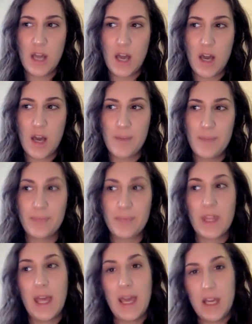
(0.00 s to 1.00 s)

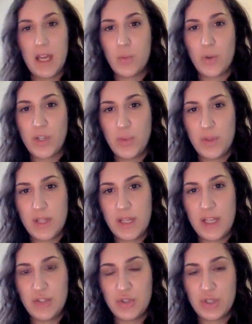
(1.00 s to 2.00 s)
and working with the
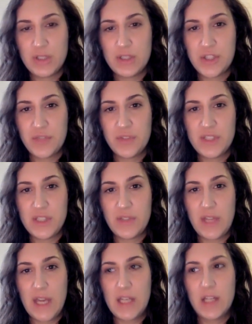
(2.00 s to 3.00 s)
Nature Conservancy of
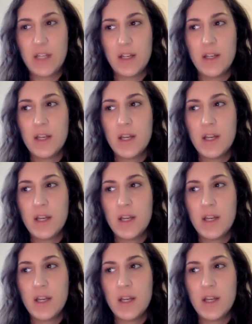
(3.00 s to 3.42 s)
Canada,